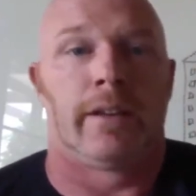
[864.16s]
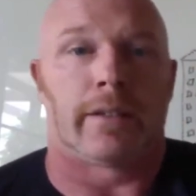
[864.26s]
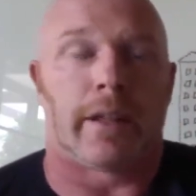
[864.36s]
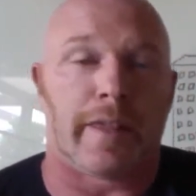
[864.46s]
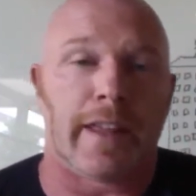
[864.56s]

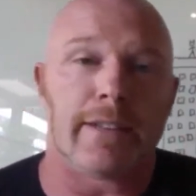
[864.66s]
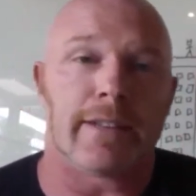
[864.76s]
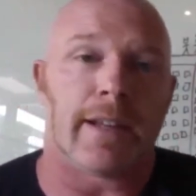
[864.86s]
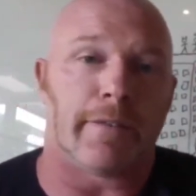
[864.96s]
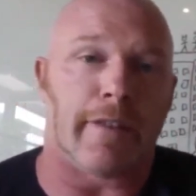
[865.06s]
the
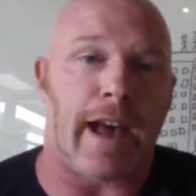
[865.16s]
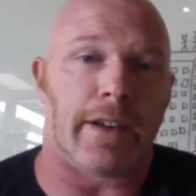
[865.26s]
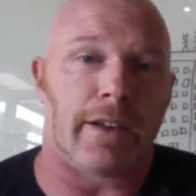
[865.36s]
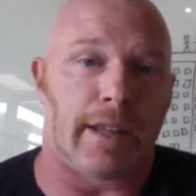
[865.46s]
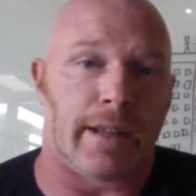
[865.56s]
things
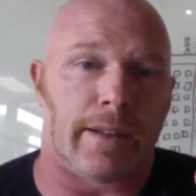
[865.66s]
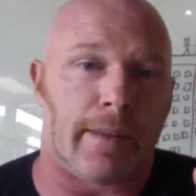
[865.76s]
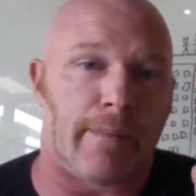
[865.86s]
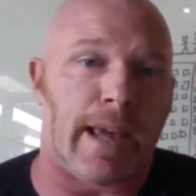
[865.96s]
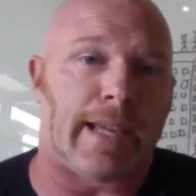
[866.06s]

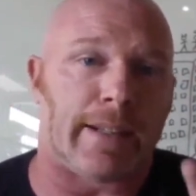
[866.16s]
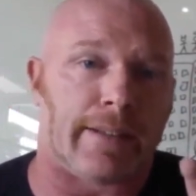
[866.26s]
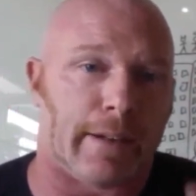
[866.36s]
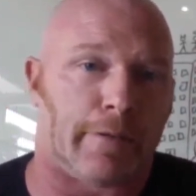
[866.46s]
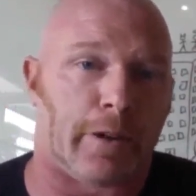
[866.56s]
that make
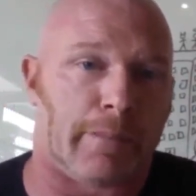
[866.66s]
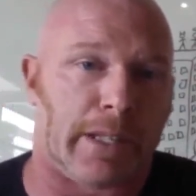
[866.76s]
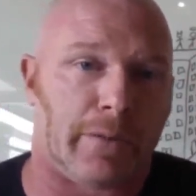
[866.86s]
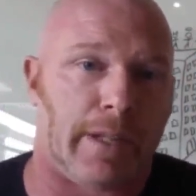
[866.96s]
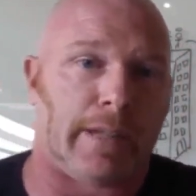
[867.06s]
it different
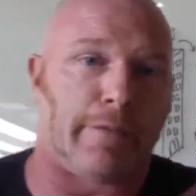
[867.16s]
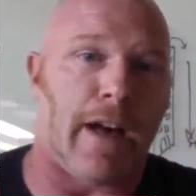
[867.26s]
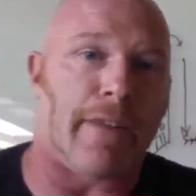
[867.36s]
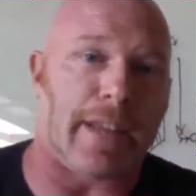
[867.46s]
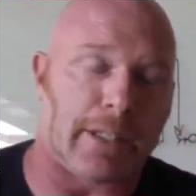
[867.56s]
between the
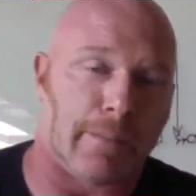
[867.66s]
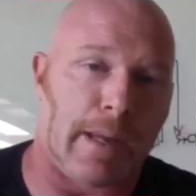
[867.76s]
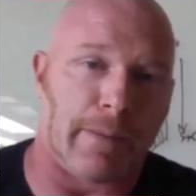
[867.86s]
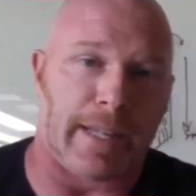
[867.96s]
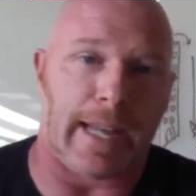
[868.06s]
5,000
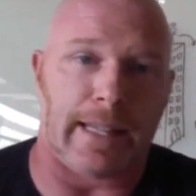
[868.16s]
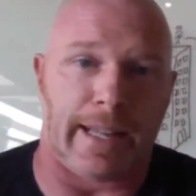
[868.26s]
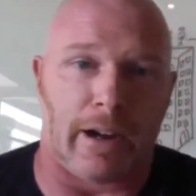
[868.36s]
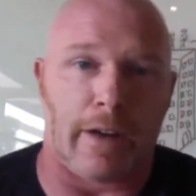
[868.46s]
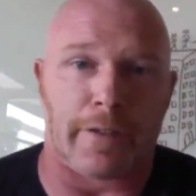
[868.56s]
people that get
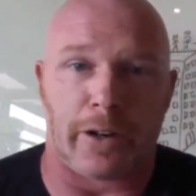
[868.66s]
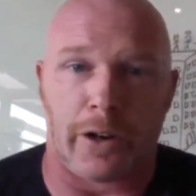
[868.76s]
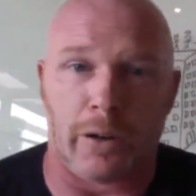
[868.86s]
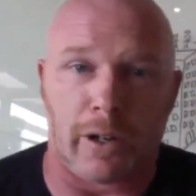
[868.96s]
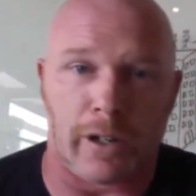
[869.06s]
let off and are
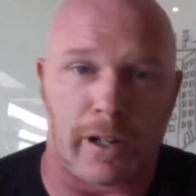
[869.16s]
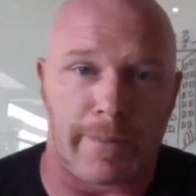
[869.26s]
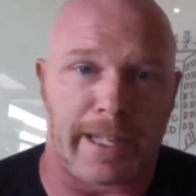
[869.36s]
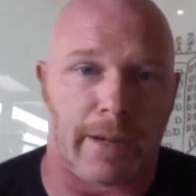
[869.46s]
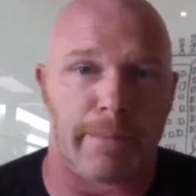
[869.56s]
no longer
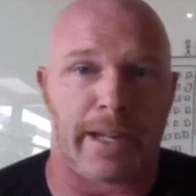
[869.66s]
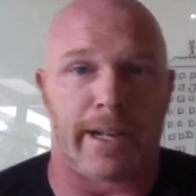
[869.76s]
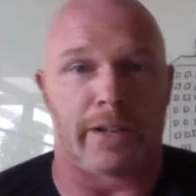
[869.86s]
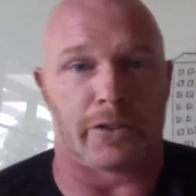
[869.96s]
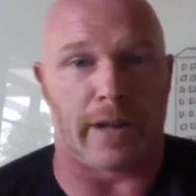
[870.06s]
going to become
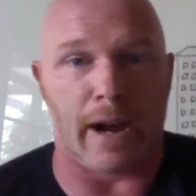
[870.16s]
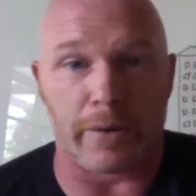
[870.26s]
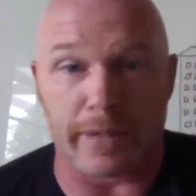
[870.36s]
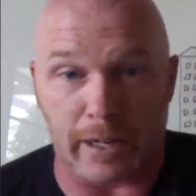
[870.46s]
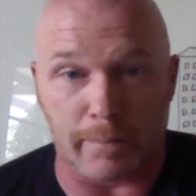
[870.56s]
millionaires are now
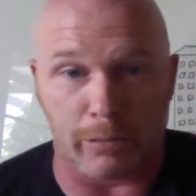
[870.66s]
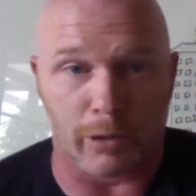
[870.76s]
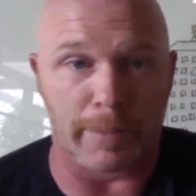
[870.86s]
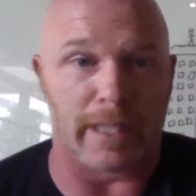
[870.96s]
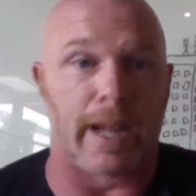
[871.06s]
on the
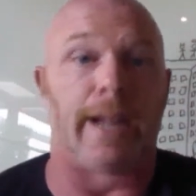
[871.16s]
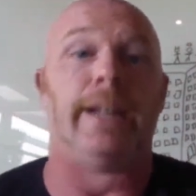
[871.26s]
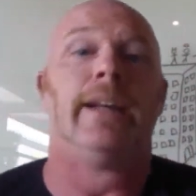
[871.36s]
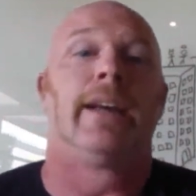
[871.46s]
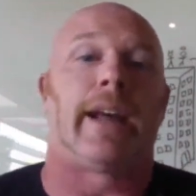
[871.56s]
unemployment line,
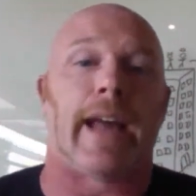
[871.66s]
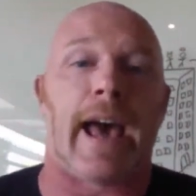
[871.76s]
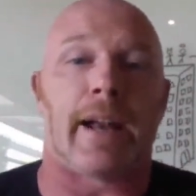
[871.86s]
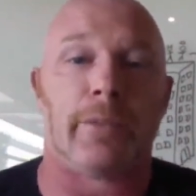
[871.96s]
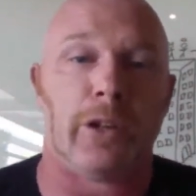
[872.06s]
and
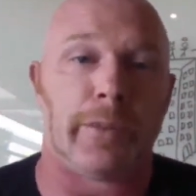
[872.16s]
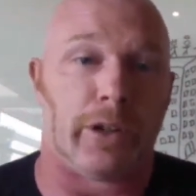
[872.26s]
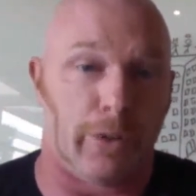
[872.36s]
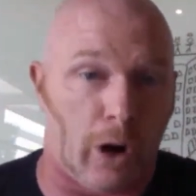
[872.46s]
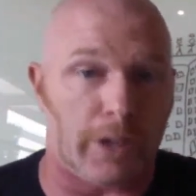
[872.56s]
Adam
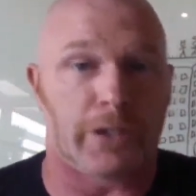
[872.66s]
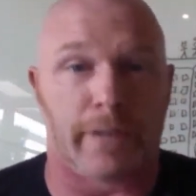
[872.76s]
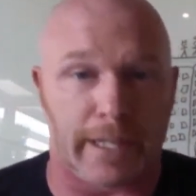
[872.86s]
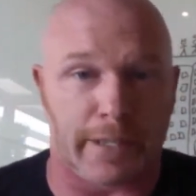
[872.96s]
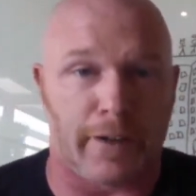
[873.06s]
Neumann, who
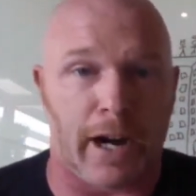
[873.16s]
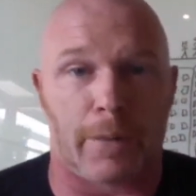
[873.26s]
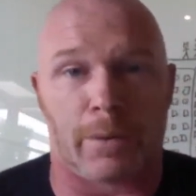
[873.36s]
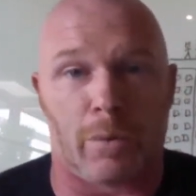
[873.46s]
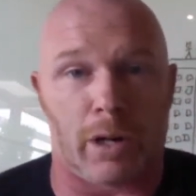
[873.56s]
also gets
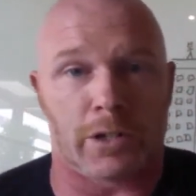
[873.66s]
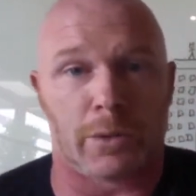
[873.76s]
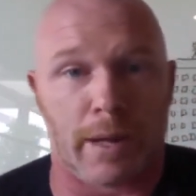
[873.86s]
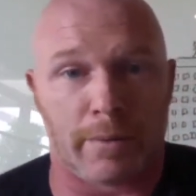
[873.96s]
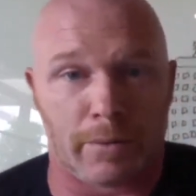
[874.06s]
fired but walks
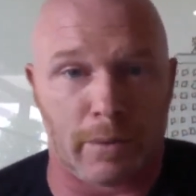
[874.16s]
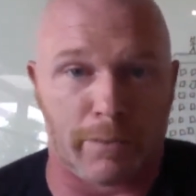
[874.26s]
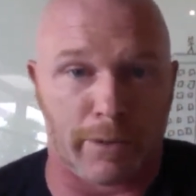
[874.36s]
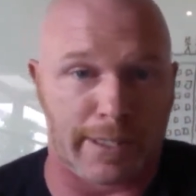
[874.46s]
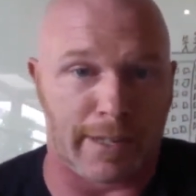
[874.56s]
away with
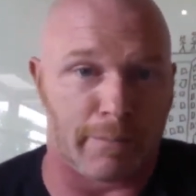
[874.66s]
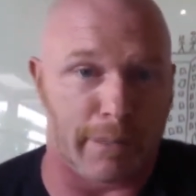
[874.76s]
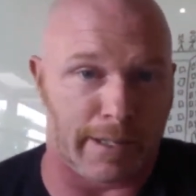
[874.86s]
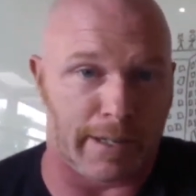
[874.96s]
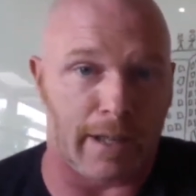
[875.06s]
$1.7
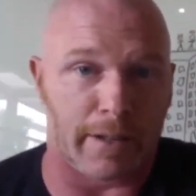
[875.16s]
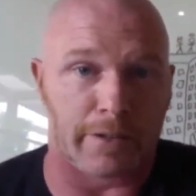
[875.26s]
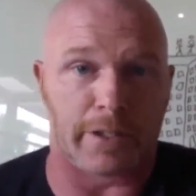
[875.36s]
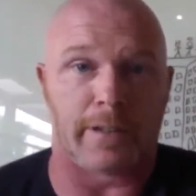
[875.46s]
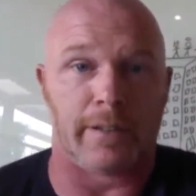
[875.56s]

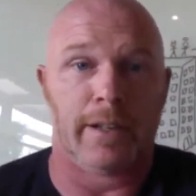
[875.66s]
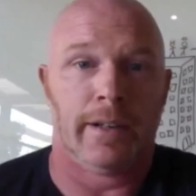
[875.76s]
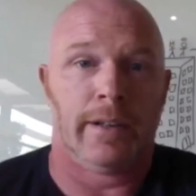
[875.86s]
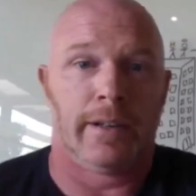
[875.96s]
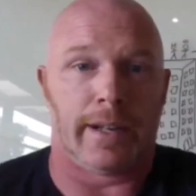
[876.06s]
billion
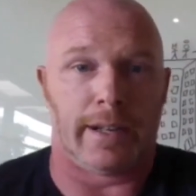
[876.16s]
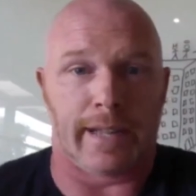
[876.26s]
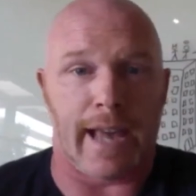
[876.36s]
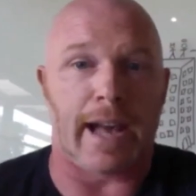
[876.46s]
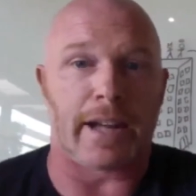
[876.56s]

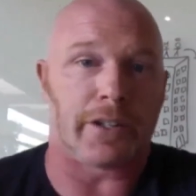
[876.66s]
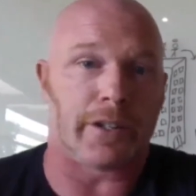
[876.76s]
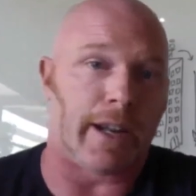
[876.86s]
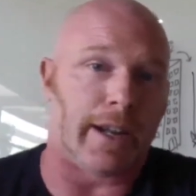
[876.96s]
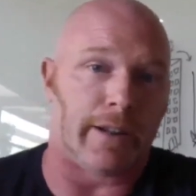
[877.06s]
in
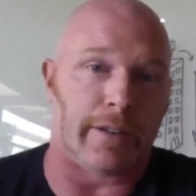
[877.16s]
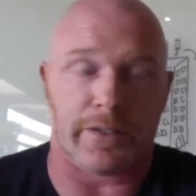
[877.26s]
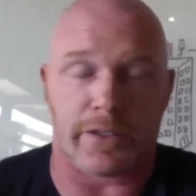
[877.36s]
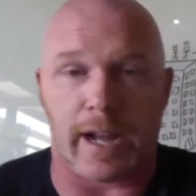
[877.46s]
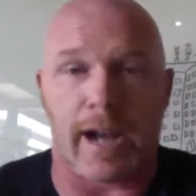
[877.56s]
cash
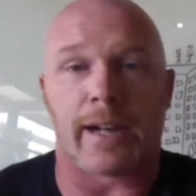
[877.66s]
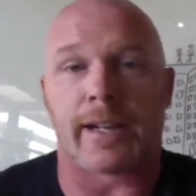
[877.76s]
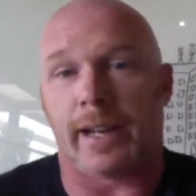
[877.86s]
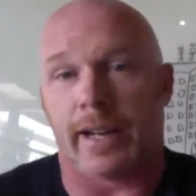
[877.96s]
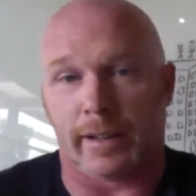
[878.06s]
and
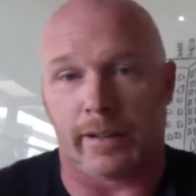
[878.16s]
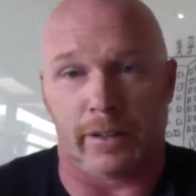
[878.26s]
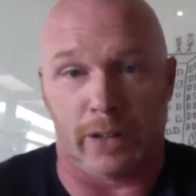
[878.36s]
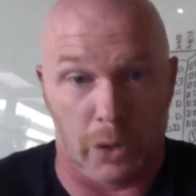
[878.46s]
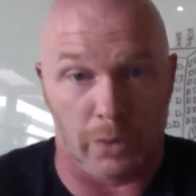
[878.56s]
stock
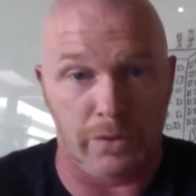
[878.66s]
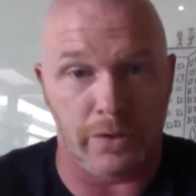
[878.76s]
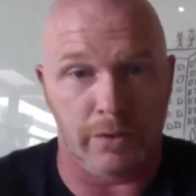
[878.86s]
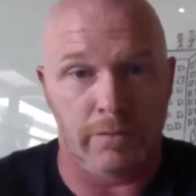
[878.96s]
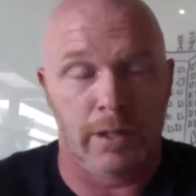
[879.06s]
and
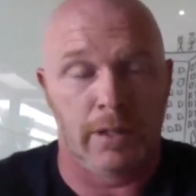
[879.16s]
loans,